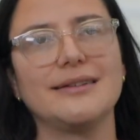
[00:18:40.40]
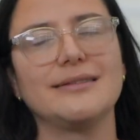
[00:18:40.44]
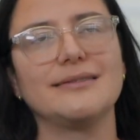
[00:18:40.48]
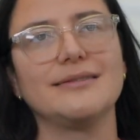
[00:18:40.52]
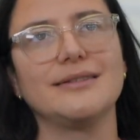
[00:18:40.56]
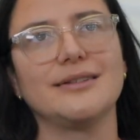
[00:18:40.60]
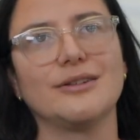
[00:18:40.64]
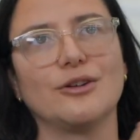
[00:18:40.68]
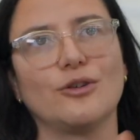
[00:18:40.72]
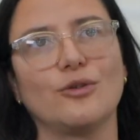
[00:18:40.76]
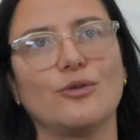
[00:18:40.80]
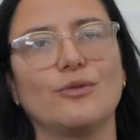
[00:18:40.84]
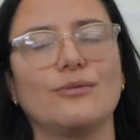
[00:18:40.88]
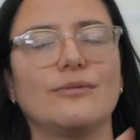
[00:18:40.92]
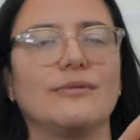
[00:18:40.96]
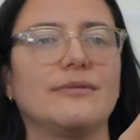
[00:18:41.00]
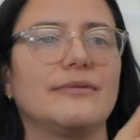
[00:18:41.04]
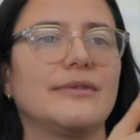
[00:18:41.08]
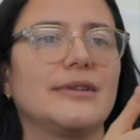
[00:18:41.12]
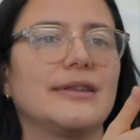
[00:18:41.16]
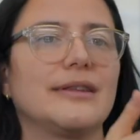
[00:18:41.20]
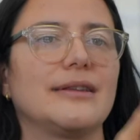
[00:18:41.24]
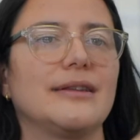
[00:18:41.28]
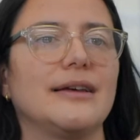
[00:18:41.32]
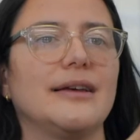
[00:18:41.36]

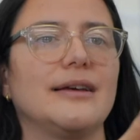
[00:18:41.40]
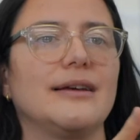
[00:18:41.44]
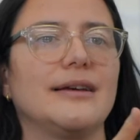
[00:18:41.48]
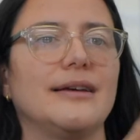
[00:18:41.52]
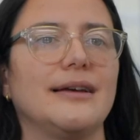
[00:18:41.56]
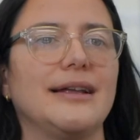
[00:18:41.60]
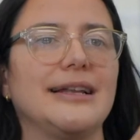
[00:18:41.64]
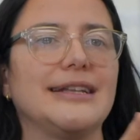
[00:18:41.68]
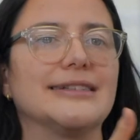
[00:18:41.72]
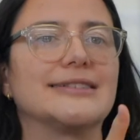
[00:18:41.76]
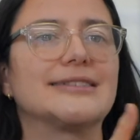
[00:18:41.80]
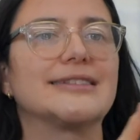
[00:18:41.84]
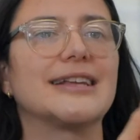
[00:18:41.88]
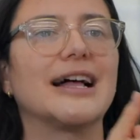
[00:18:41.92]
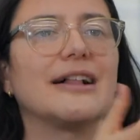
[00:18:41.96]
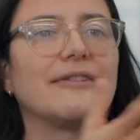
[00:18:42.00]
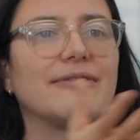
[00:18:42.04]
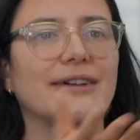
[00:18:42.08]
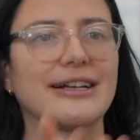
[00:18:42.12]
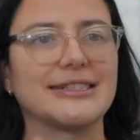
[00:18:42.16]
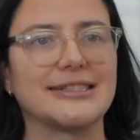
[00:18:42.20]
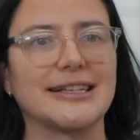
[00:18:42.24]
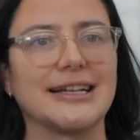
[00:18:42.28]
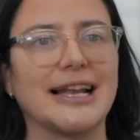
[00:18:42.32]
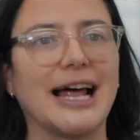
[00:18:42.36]
in
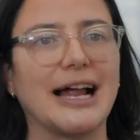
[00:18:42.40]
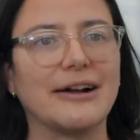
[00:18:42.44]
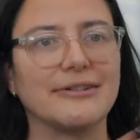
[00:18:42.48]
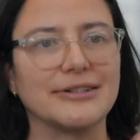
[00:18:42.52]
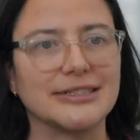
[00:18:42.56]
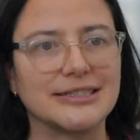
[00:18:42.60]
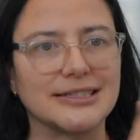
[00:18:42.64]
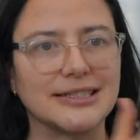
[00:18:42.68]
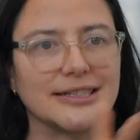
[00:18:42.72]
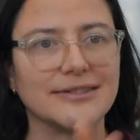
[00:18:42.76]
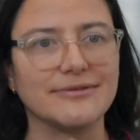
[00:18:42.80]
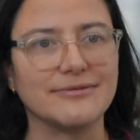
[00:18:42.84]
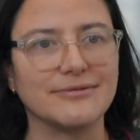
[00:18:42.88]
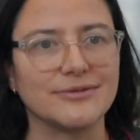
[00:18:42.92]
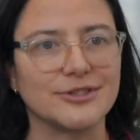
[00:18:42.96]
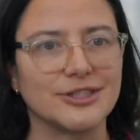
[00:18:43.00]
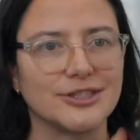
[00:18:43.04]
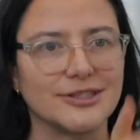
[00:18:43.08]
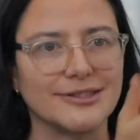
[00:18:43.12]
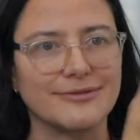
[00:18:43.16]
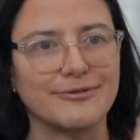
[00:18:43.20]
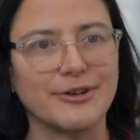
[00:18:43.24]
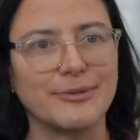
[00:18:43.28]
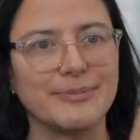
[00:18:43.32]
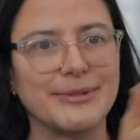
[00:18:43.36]
itself has a narrative
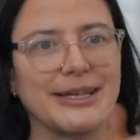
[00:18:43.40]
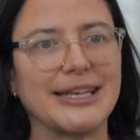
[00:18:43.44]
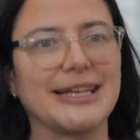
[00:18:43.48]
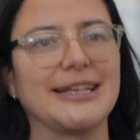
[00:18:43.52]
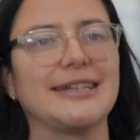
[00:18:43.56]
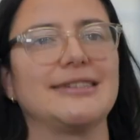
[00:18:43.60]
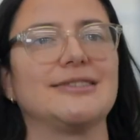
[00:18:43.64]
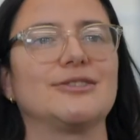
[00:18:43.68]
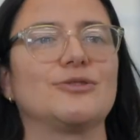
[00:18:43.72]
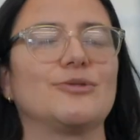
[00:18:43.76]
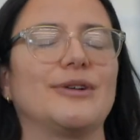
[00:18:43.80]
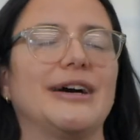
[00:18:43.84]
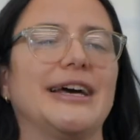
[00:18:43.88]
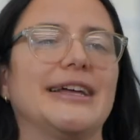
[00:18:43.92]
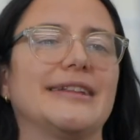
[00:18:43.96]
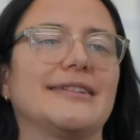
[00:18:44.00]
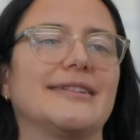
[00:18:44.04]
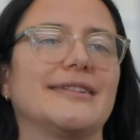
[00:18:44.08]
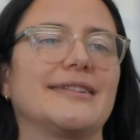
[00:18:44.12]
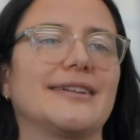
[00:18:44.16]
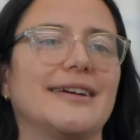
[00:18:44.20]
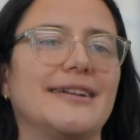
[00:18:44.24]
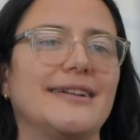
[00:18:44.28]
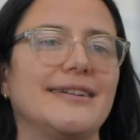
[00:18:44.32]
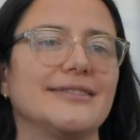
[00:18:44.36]
which is from beginning to
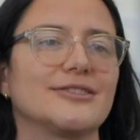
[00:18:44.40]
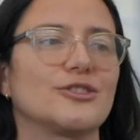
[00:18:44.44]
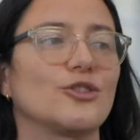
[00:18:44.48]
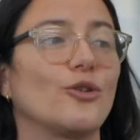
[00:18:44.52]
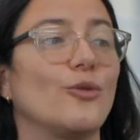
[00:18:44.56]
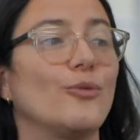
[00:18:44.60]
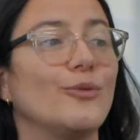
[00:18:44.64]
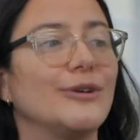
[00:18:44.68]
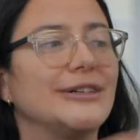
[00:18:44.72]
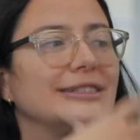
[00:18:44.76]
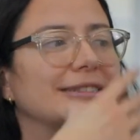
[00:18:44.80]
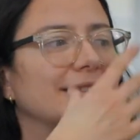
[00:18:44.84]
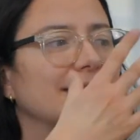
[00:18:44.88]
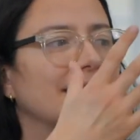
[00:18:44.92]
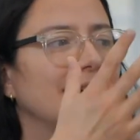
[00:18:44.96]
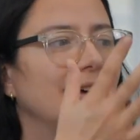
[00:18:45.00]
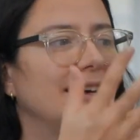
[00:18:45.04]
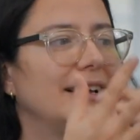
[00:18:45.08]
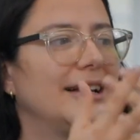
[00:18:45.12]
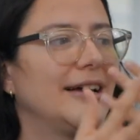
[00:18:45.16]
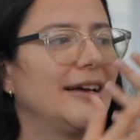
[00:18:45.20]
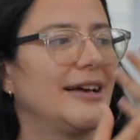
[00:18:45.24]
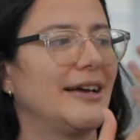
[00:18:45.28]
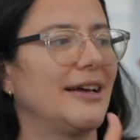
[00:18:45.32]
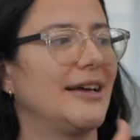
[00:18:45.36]
end, and it
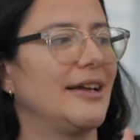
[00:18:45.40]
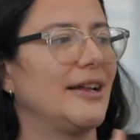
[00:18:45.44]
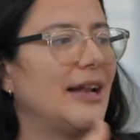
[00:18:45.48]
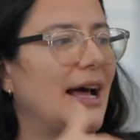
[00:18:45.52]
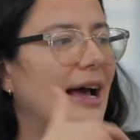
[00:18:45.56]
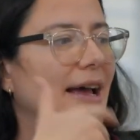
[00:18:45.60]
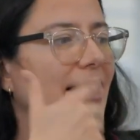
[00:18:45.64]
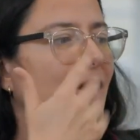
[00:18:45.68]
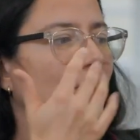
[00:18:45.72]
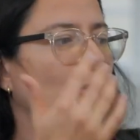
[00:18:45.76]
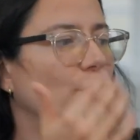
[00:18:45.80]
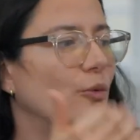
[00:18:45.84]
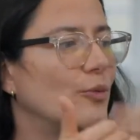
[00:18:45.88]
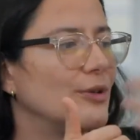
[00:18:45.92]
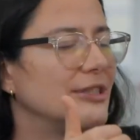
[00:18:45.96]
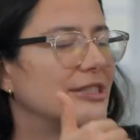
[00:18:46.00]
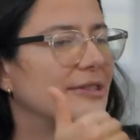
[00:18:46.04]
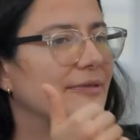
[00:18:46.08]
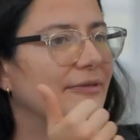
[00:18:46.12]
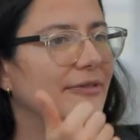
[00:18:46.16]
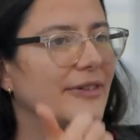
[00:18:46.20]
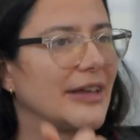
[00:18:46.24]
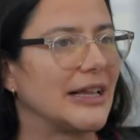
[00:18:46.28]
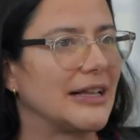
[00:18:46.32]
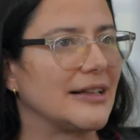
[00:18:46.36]

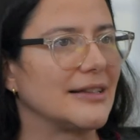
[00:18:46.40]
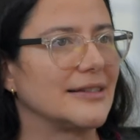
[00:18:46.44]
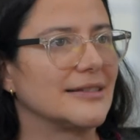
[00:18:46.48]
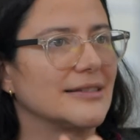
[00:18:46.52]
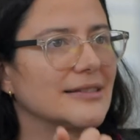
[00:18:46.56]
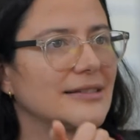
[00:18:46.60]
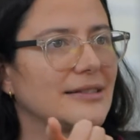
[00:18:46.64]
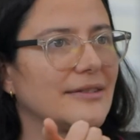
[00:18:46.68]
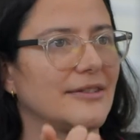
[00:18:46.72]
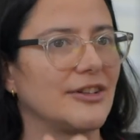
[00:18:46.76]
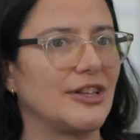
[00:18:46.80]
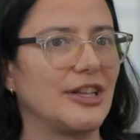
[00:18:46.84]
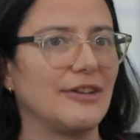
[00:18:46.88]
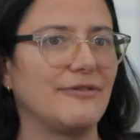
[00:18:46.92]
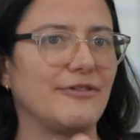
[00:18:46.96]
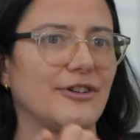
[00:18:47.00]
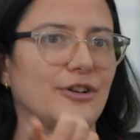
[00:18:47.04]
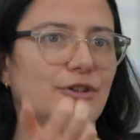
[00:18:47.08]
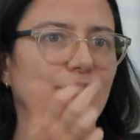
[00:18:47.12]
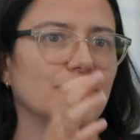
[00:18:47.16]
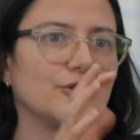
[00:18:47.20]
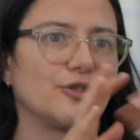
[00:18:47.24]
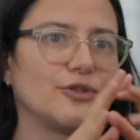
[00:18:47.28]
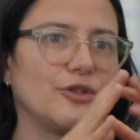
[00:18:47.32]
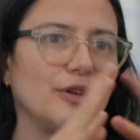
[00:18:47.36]
always feels
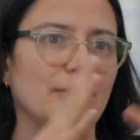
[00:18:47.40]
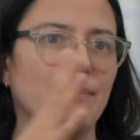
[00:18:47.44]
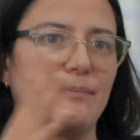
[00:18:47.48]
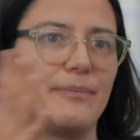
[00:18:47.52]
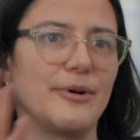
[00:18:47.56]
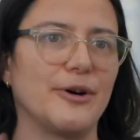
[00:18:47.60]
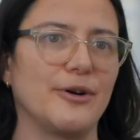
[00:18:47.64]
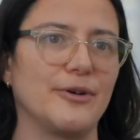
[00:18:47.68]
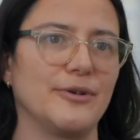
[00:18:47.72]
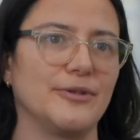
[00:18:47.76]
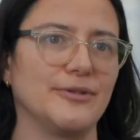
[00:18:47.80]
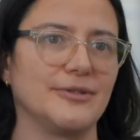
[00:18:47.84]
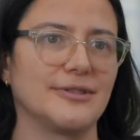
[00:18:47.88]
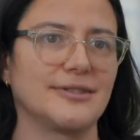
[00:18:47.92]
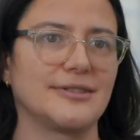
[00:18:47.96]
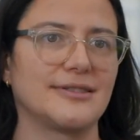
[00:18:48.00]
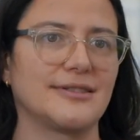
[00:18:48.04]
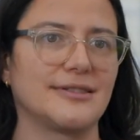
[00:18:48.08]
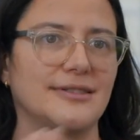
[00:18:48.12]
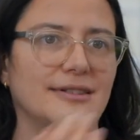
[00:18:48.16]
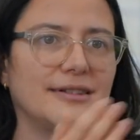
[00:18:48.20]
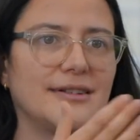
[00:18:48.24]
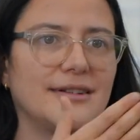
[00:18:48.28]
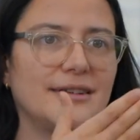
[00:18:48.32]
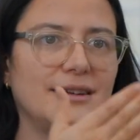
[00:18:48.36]
difficult to
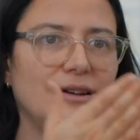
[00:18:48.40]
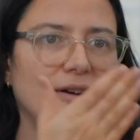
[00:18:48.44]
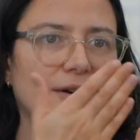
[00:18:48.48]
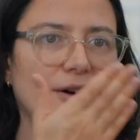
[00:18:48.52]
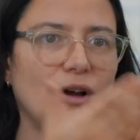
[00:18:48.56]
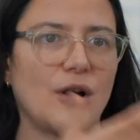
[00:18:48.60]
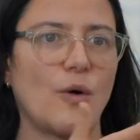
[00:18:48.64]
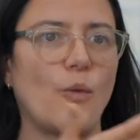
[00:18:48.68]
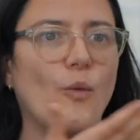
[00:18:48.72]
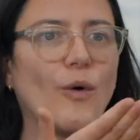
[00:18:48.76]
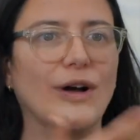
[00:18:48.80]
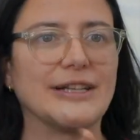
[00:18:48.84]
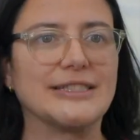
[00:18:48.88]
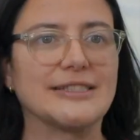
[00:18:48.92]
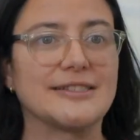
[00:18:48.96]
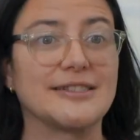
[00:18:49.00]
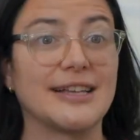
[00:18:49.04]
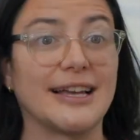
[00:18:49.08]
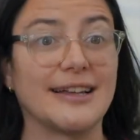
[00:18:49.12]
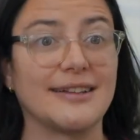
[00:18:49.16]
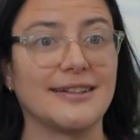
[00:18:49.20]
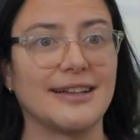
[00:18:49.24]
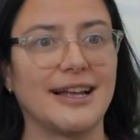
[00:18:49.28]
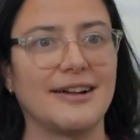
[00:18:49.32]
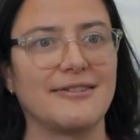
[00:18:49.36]
impose one
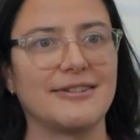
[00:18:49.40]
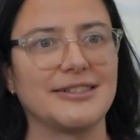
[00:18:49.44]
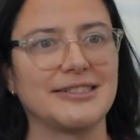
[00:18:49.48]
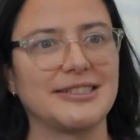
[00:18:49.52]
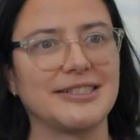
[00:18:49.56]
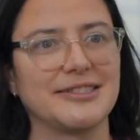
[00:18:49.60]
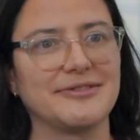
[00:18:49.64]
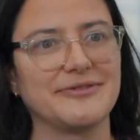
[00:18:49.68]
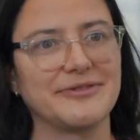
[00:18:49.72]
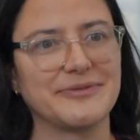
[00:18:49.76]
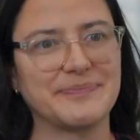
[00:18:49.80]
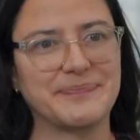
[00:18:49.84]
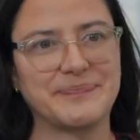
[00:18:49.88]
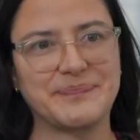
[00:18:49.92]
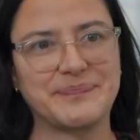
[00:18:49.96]
set narrative.